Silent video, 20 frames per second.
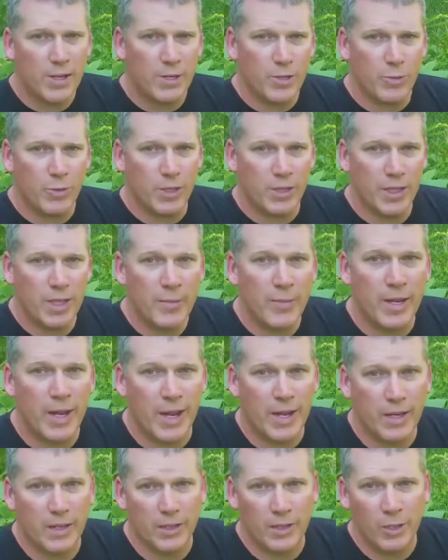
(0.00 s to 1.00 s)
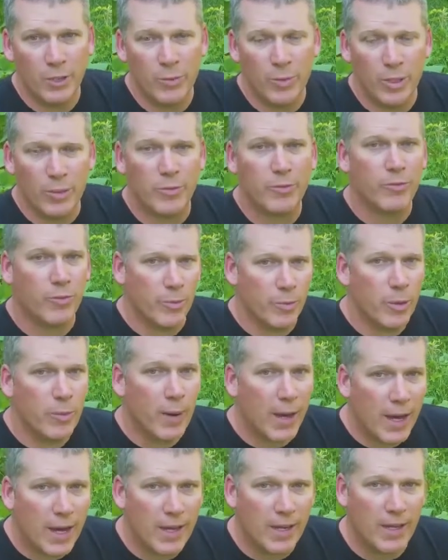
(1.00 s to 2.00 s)
to eliminate aluminum from your
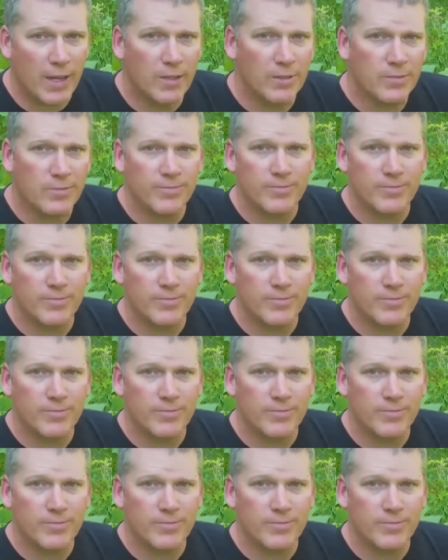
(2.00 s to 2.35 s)
body.